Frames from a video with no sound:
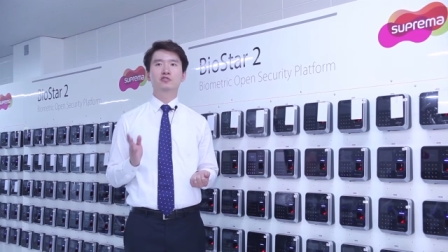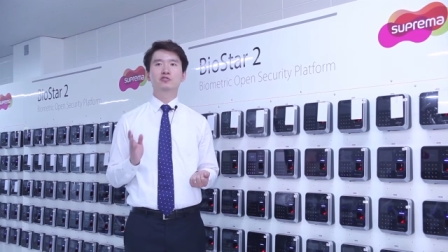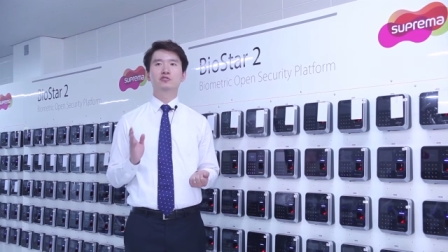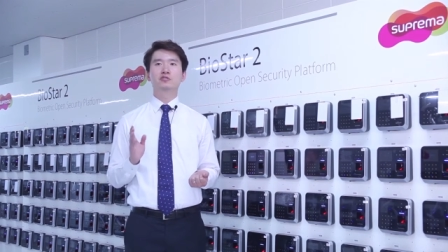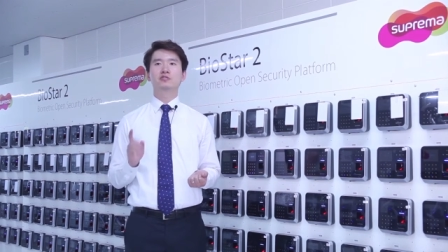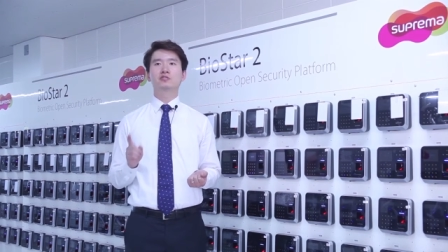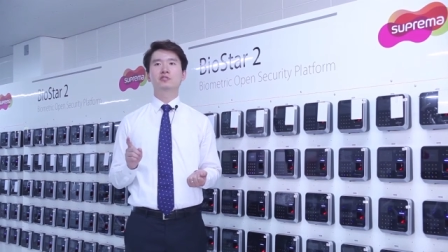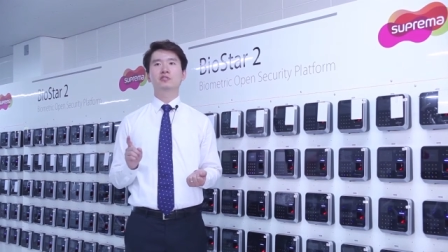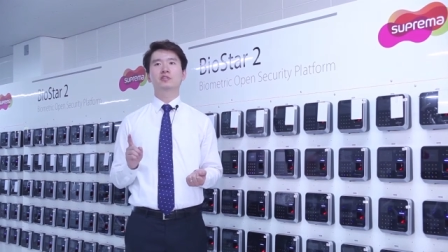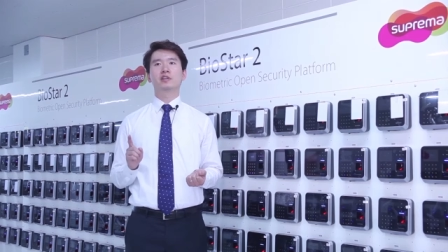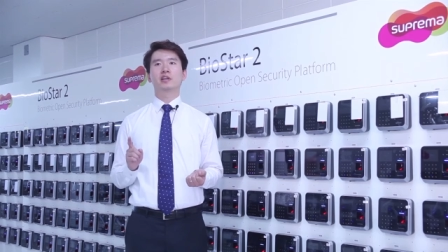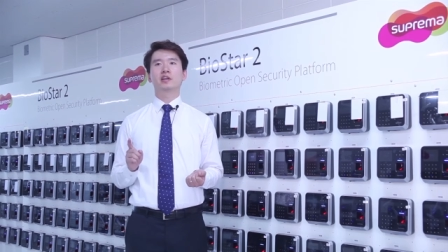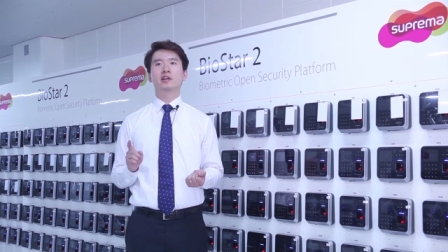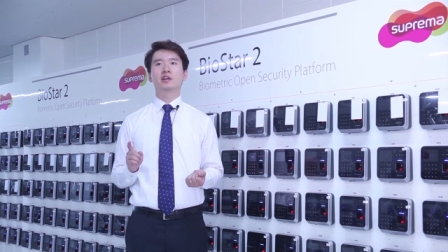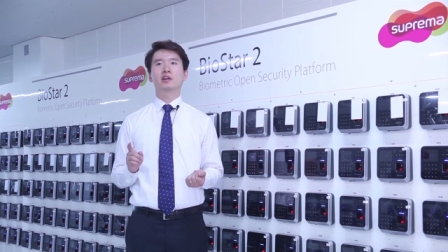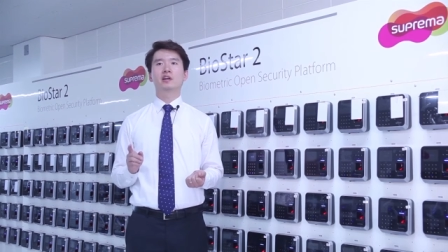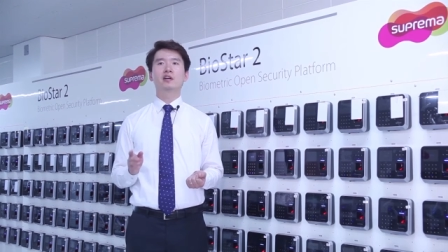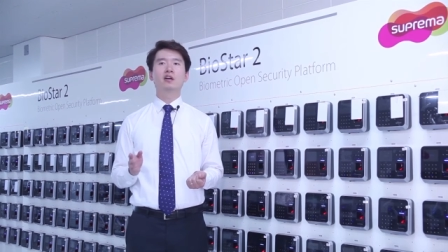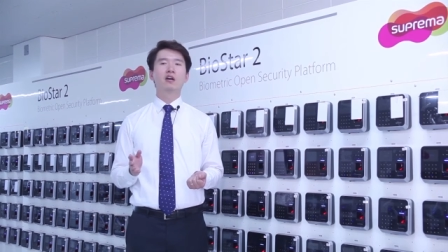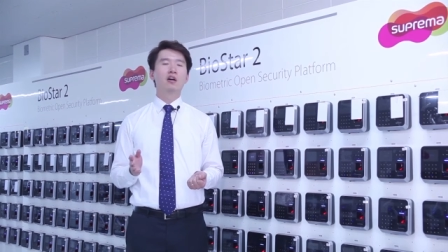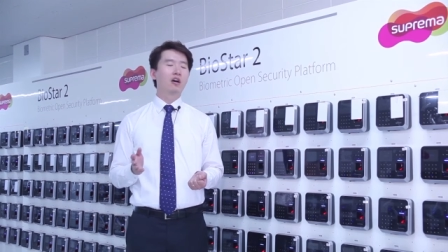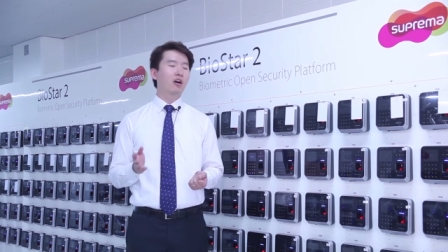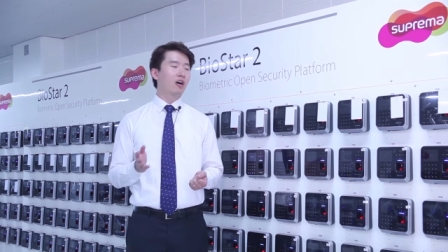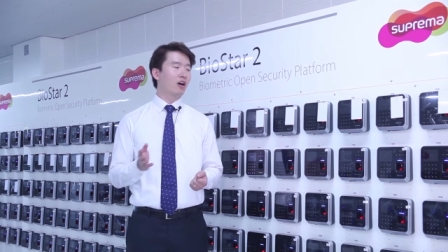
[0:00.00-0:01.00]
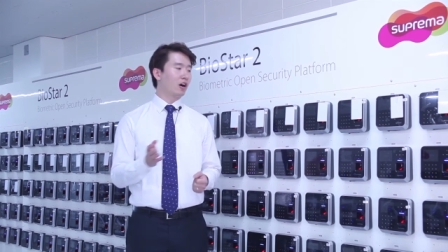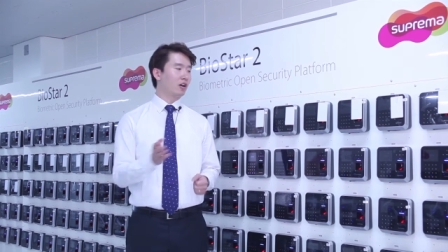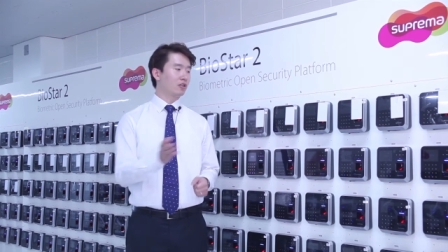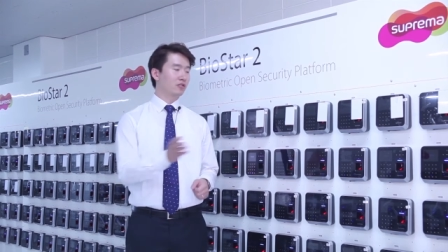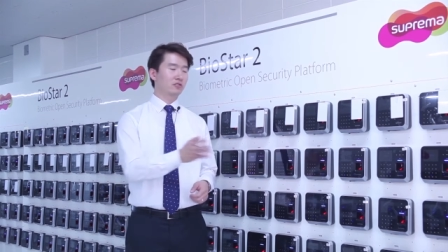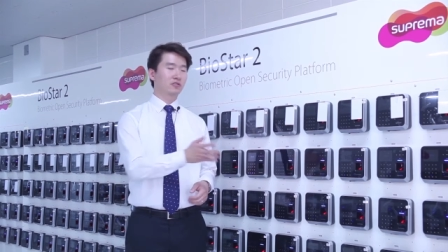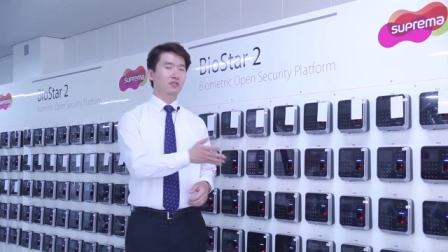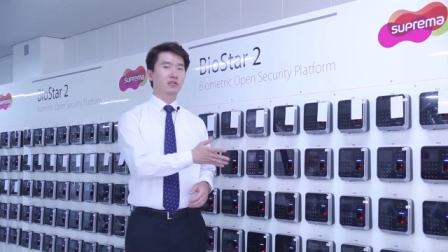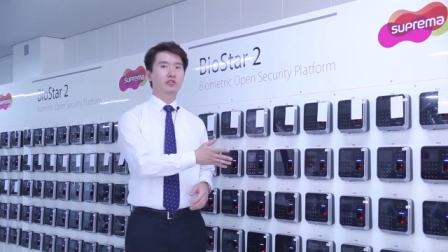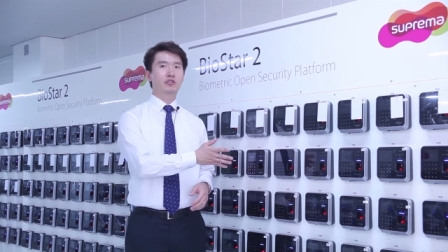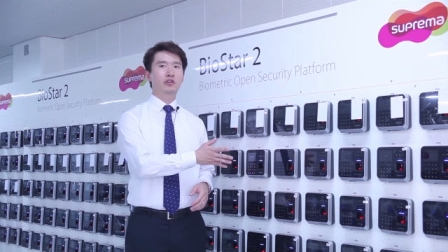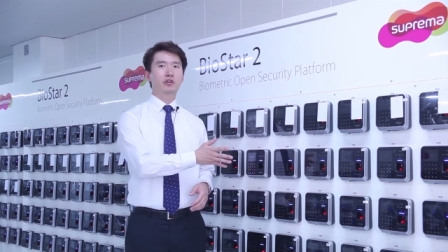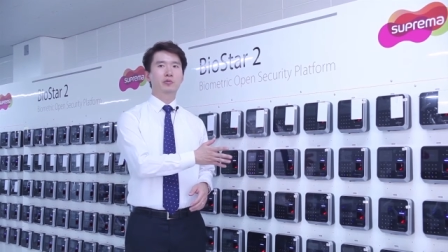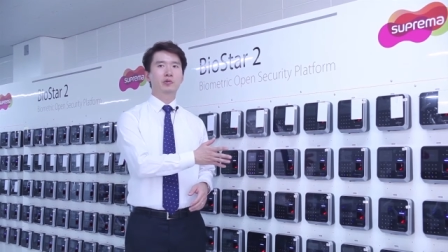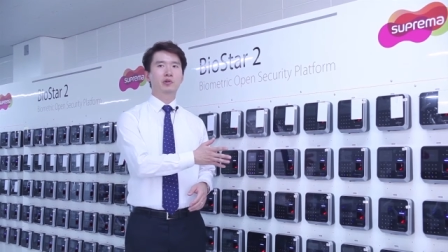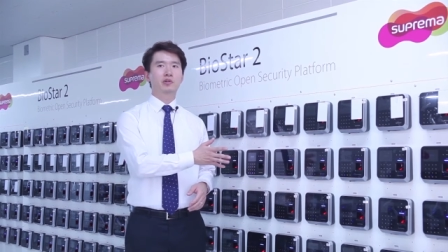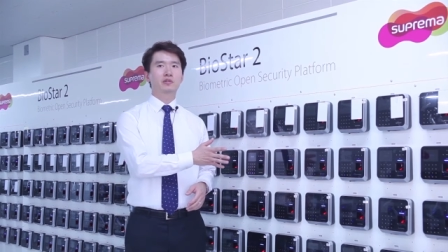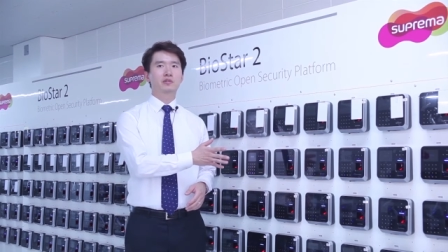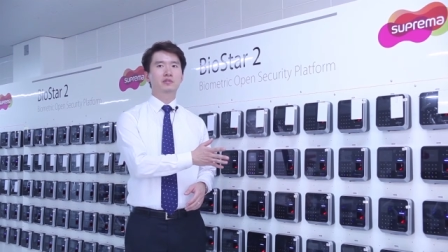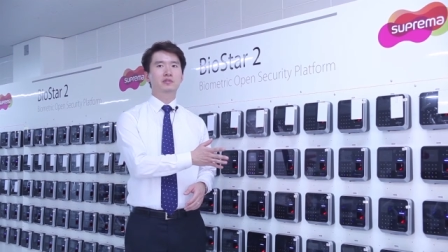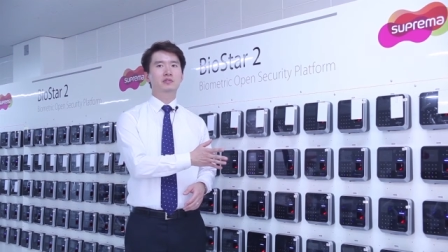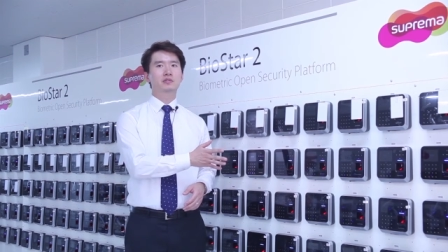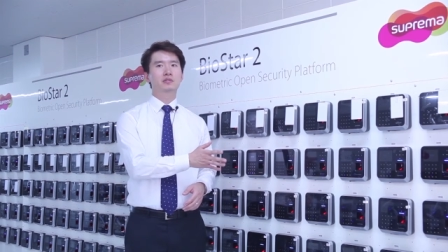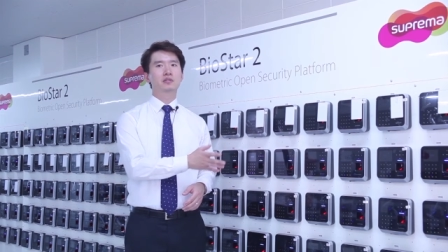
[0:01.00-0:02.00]
user data onto the
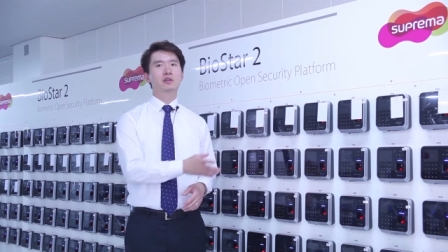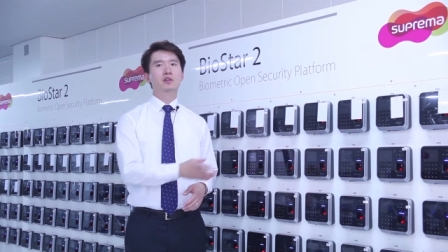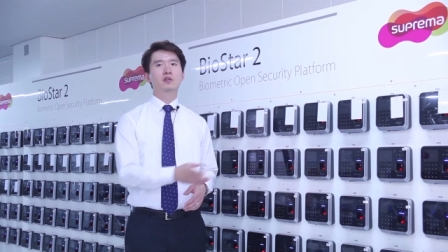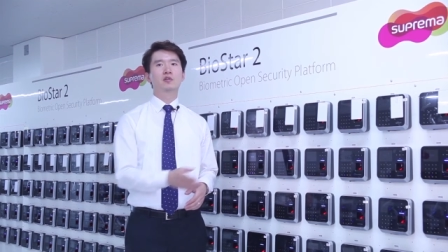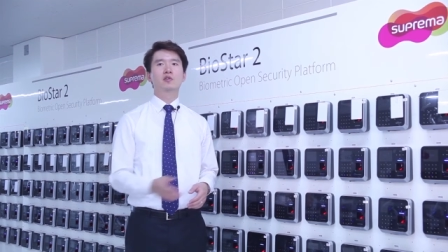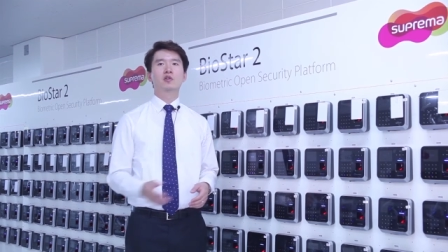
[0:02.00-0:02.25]
terminals.